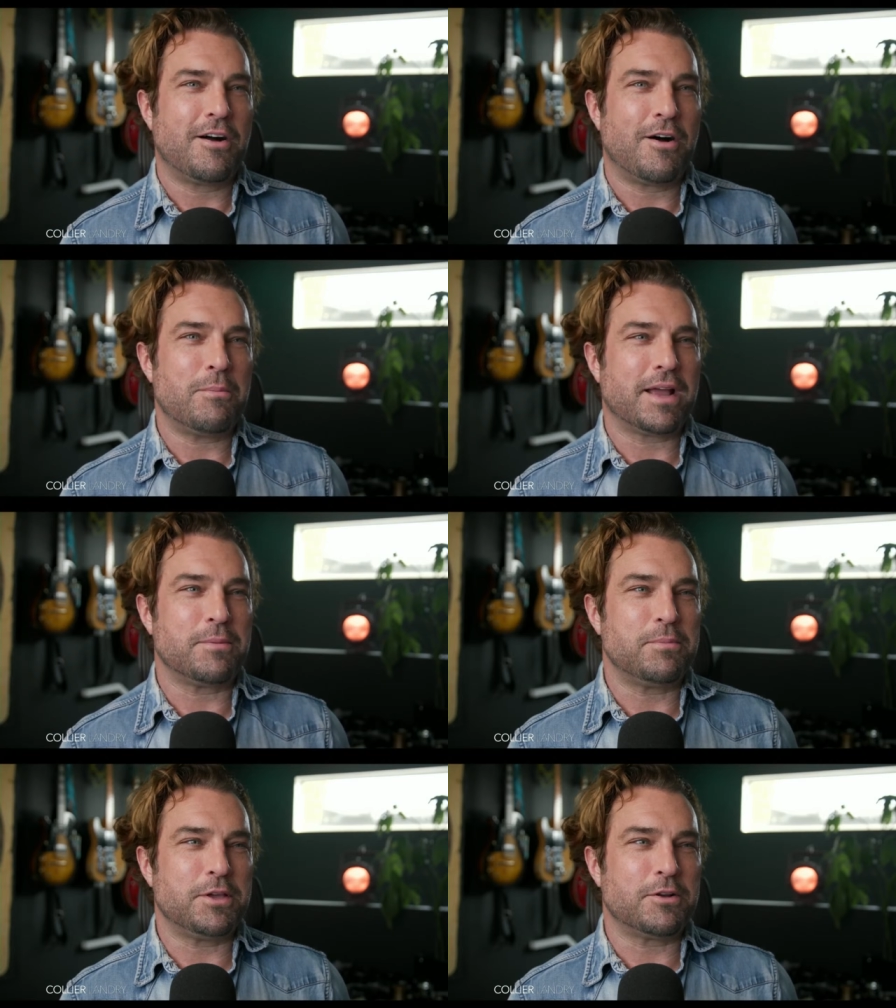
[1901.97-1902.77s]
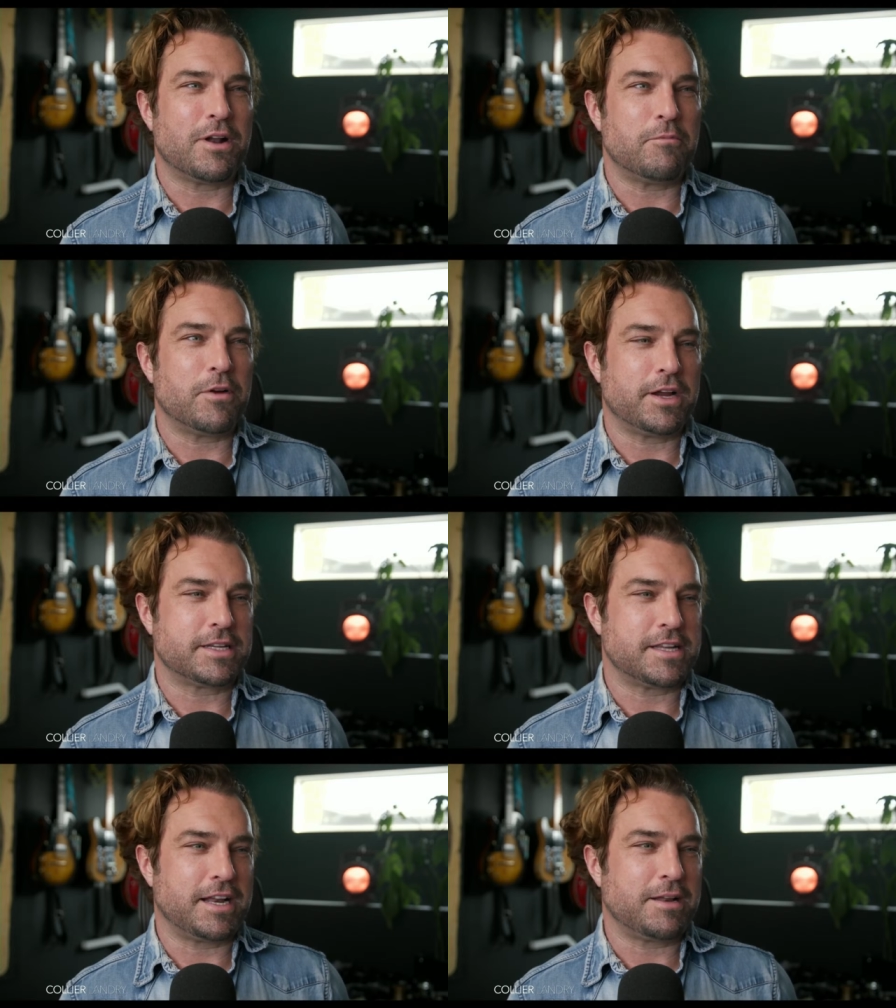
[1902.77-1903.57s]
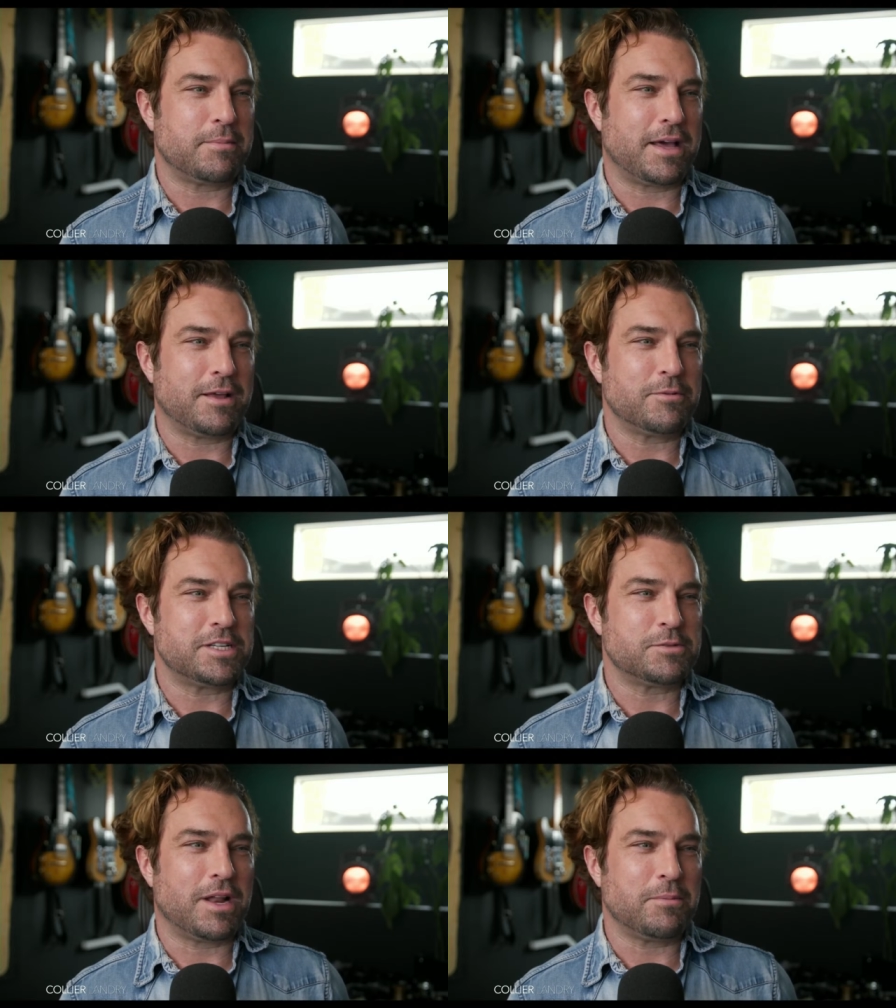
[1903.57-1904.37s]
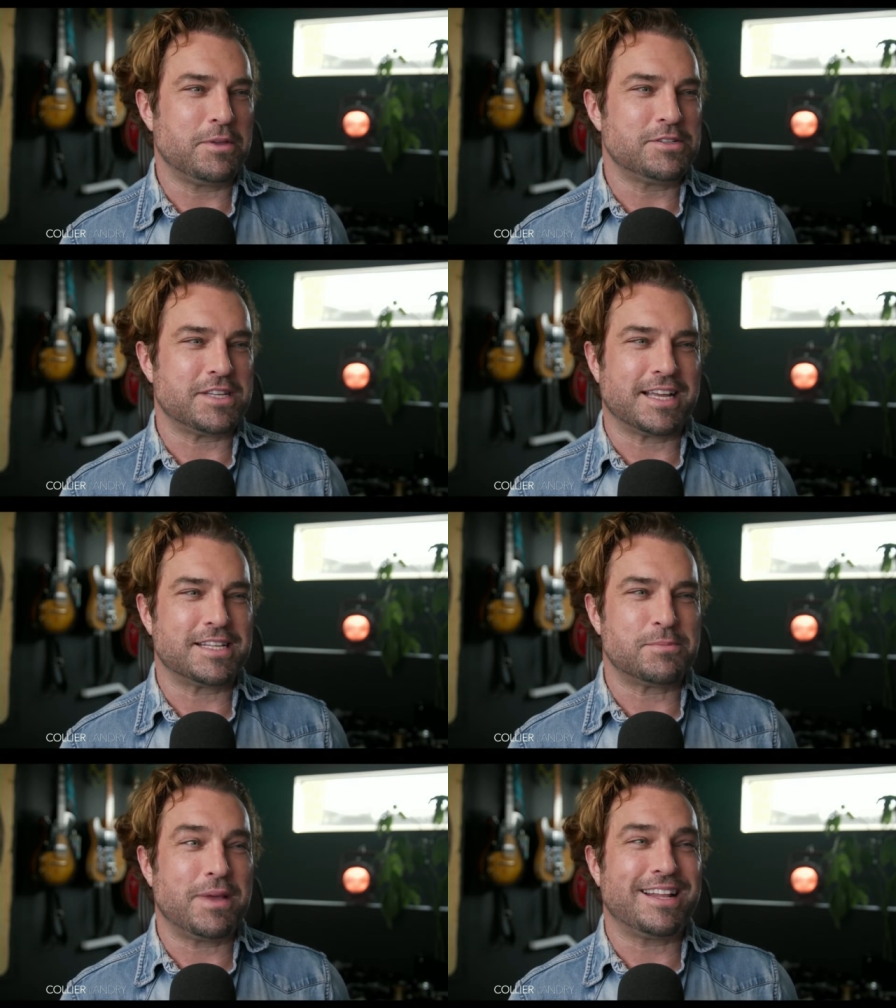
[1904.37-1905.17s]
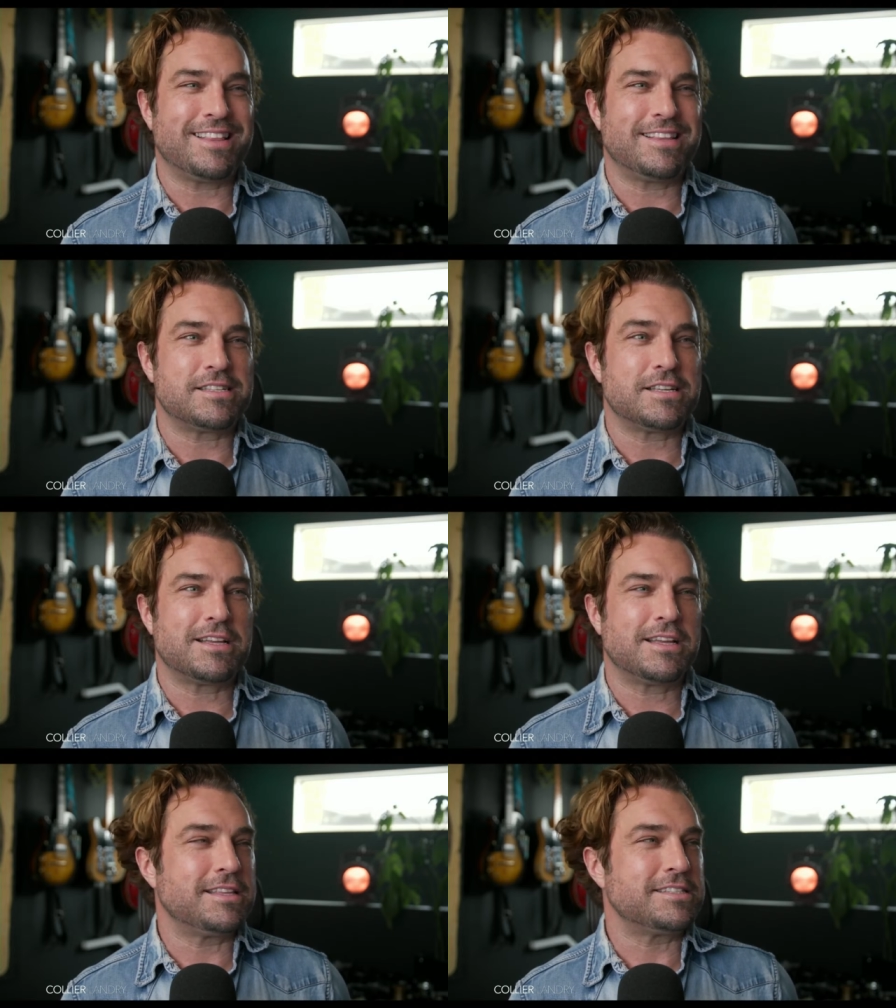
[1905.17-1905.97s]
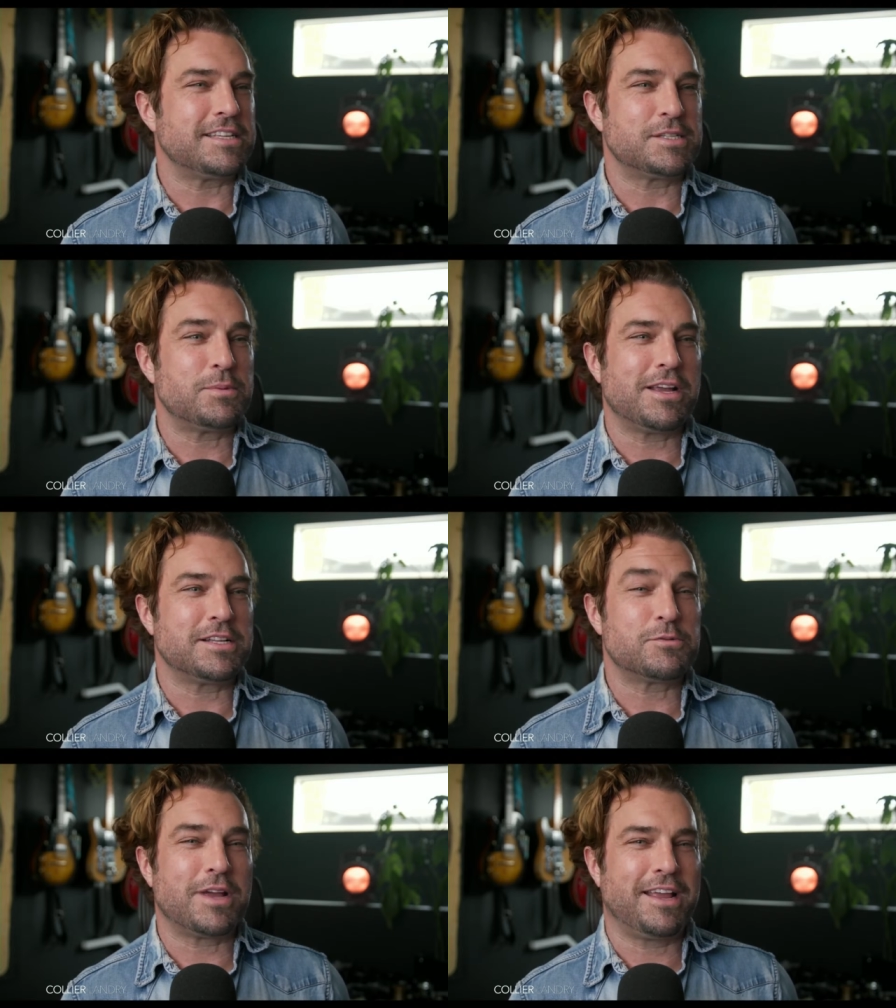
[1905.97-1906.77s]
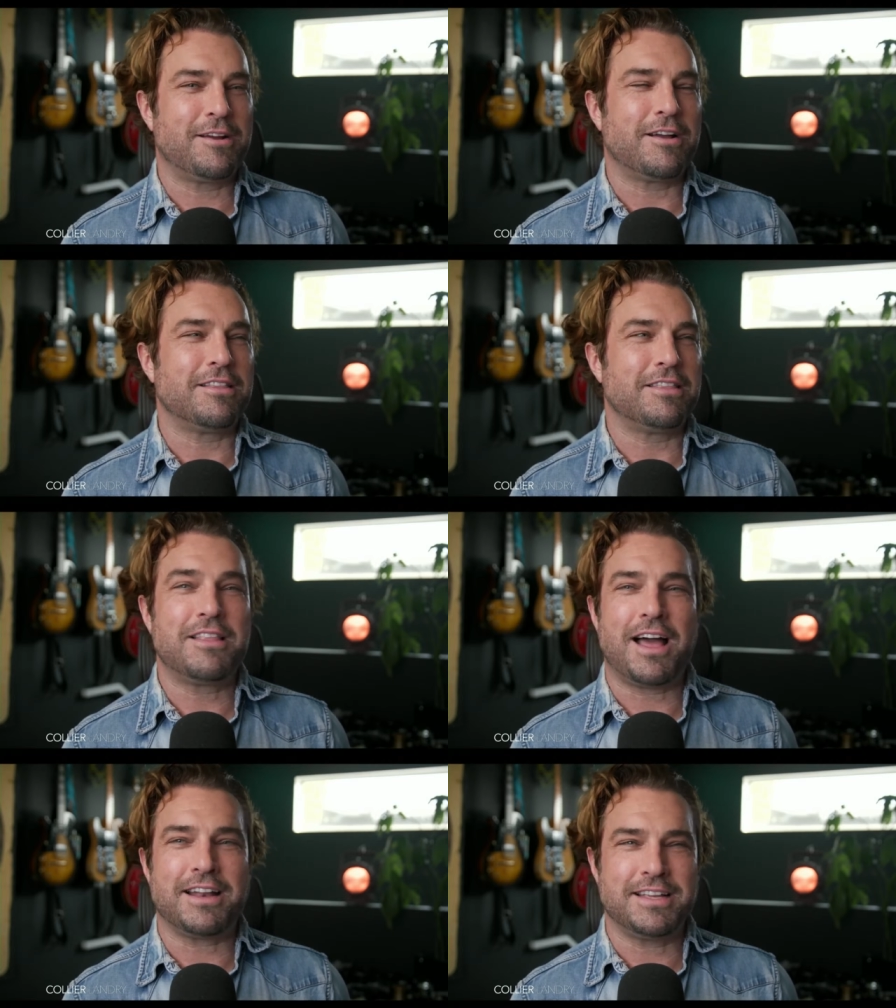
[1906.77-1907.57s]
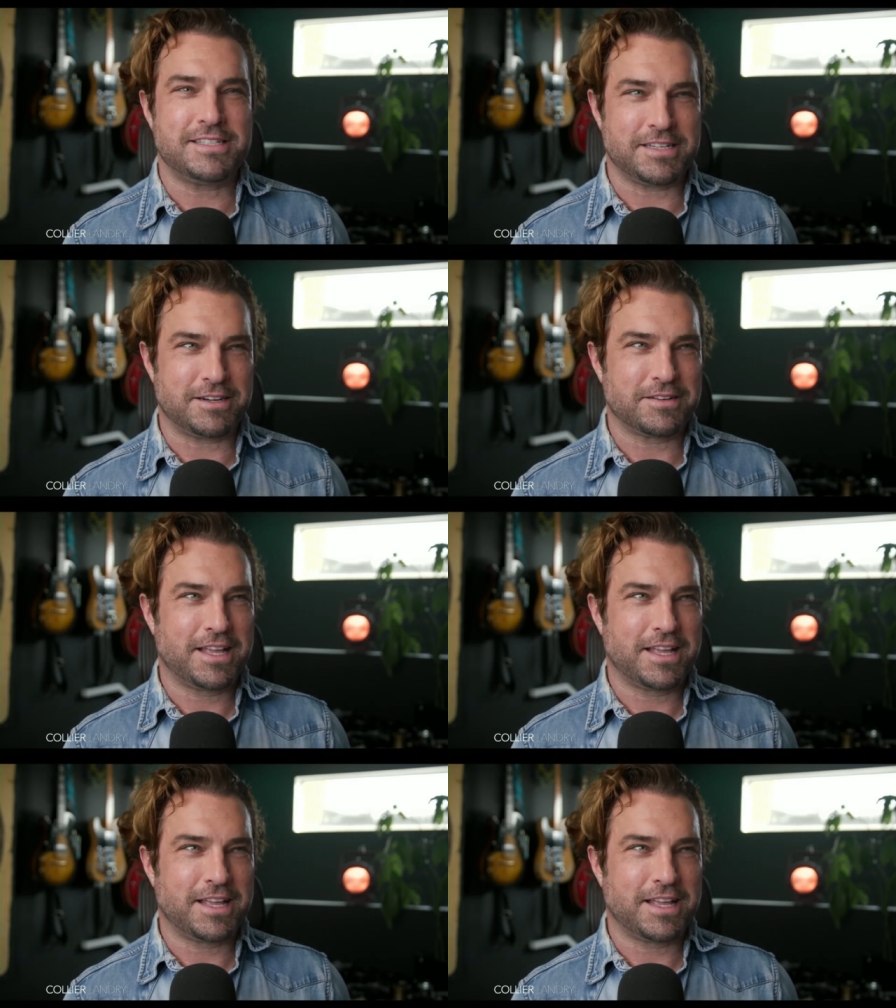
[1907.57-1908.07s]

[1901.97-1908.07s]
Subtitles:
computer, and I'm very excited about it, which is what I'm using. It's made this experience right here a lot easier.